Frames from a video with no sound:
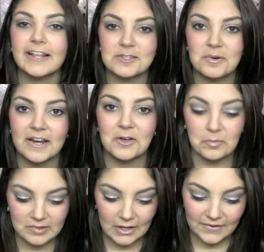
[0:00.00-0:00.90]
that's where I
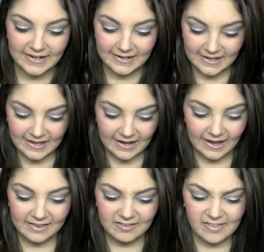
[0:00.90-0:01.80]
go blow it.
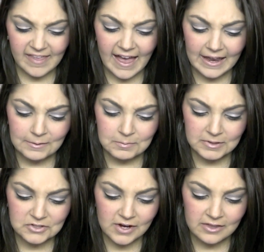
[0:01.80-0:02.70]
Other than that, I would
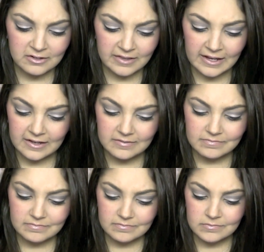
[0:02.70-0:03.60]
much rather like
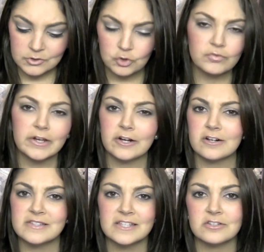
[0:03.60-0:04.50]
jewelry or
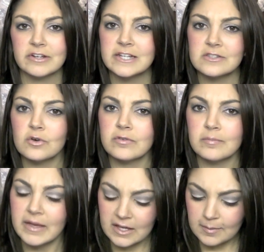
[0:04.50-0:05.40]
accessories over
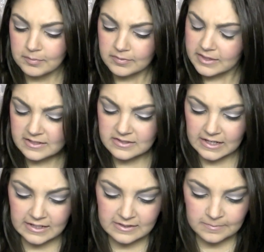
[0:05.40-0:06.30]
makeup these
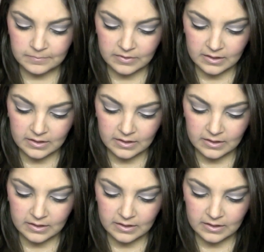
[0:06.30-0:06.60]
days.